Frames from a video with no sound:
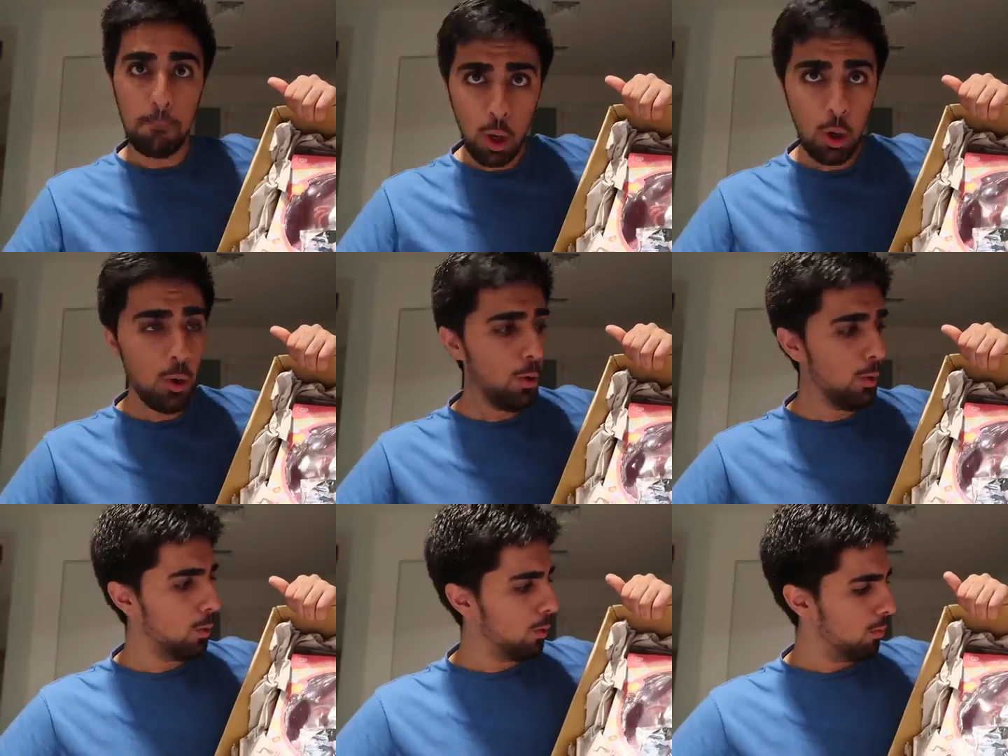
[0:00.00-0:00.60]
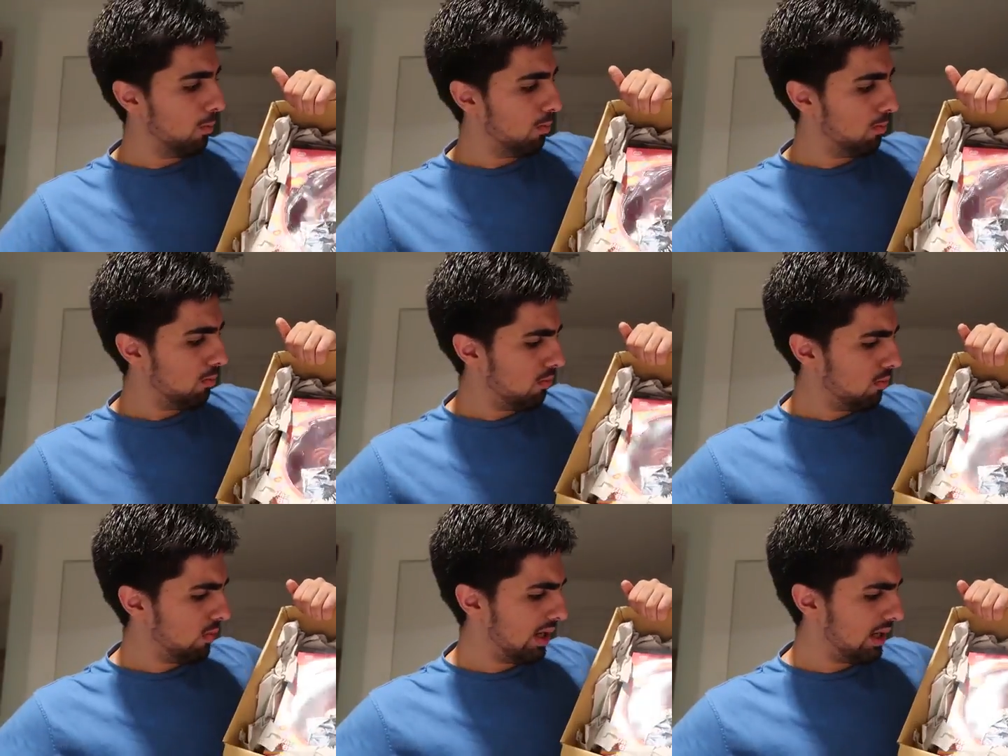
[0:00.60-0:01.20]
boom.
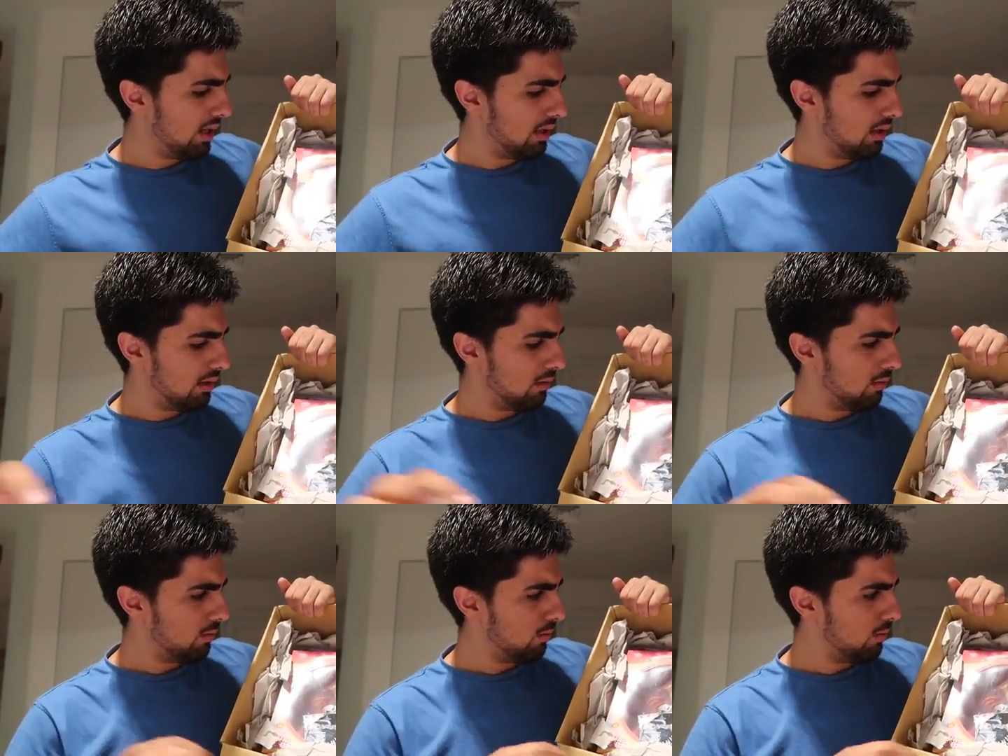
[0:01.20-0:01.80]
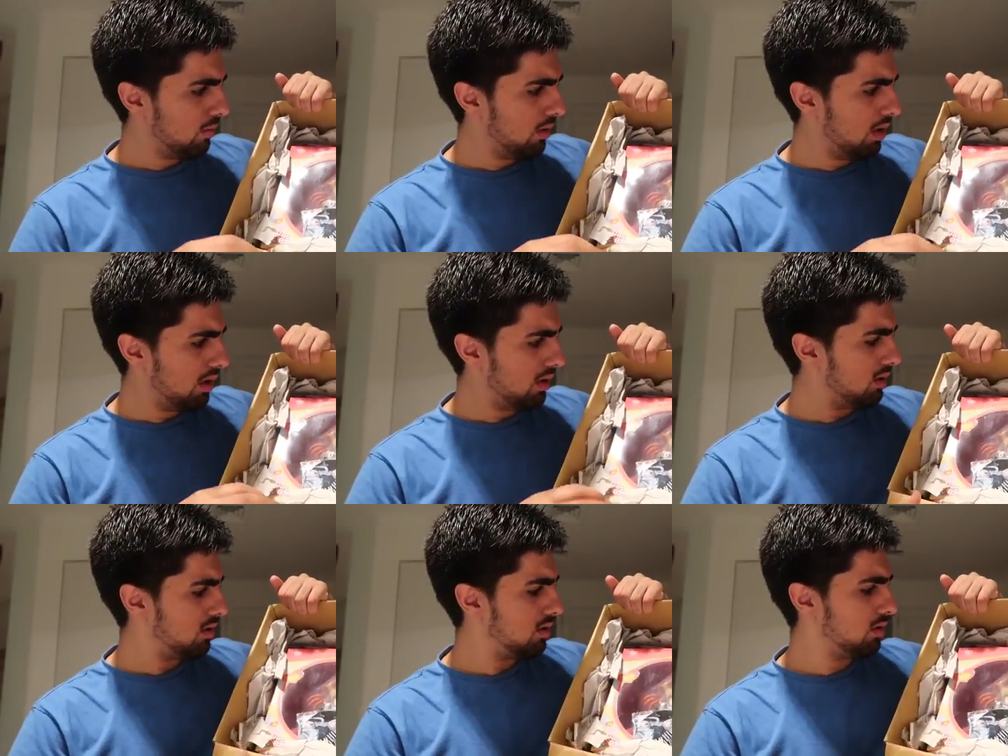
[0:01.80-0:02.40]
Wait,
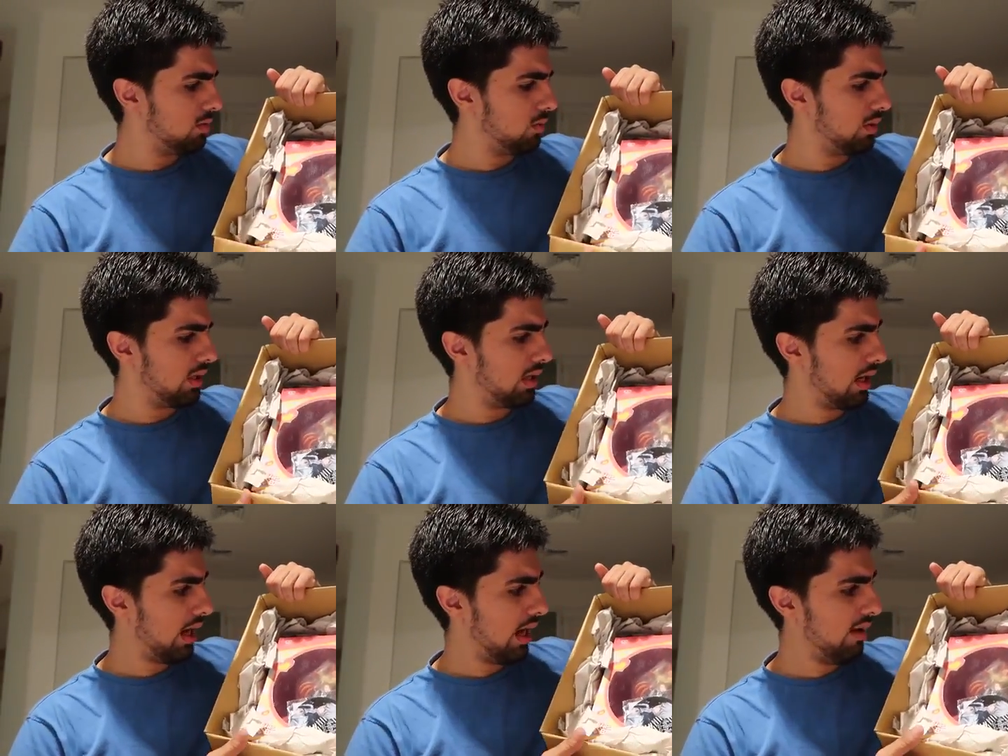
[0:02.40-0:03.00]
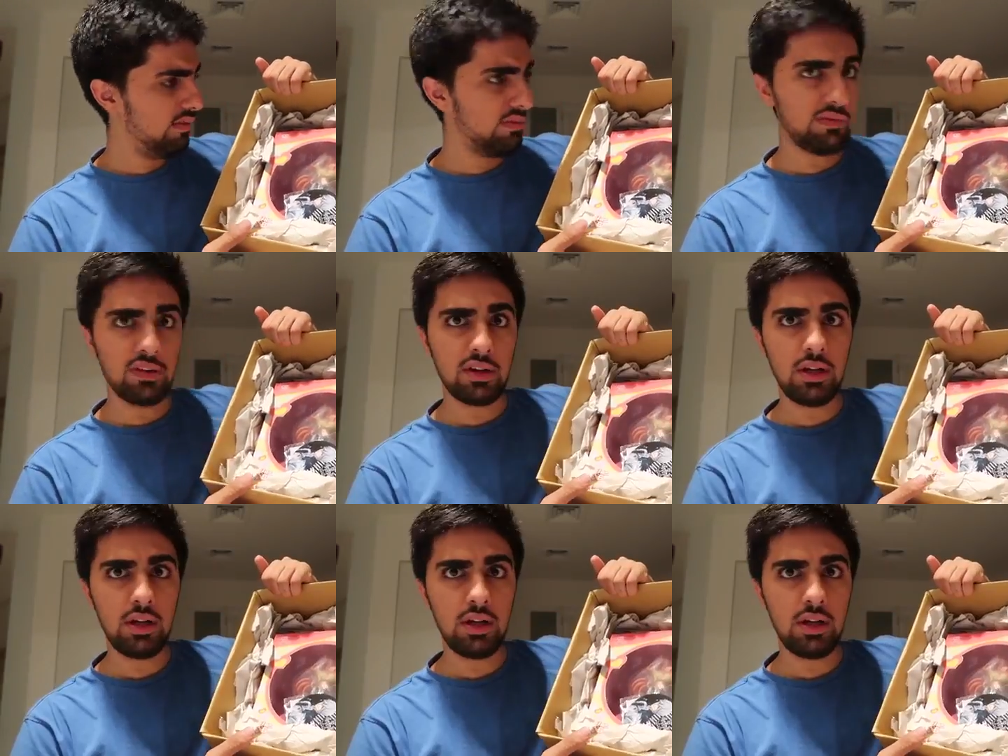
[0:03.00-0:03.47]
what do we have